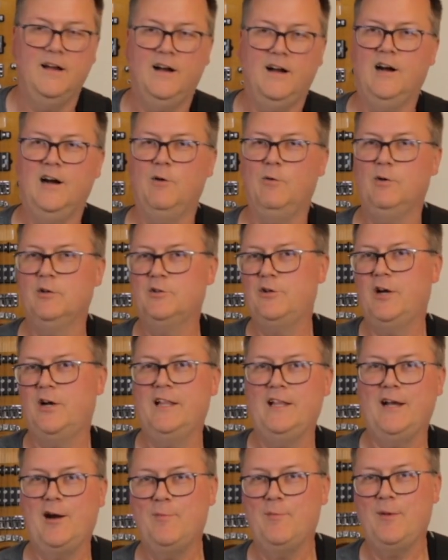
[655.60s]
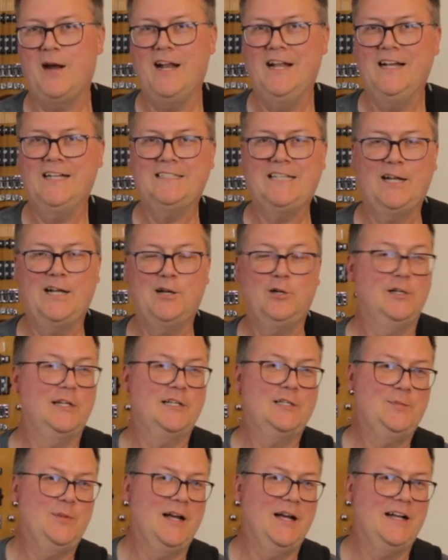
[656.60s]
All right, we'll try the harmonics. I don't
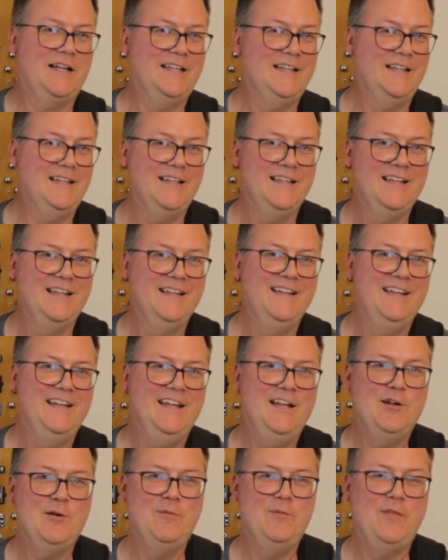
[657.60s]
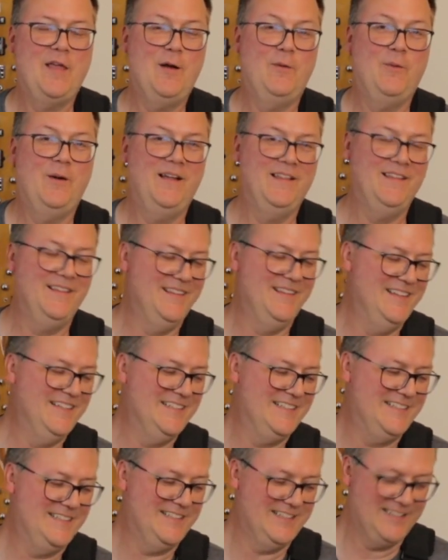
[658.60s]
expect to hear them that well in
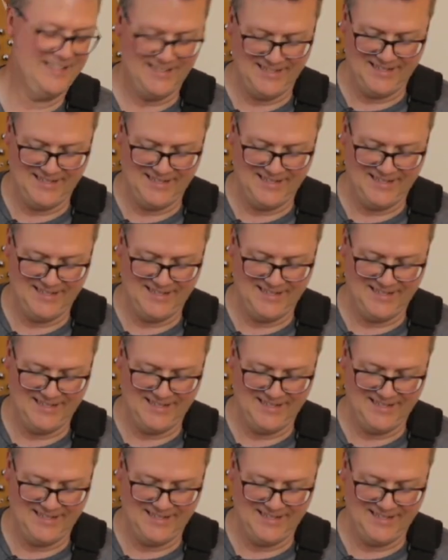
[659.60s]
this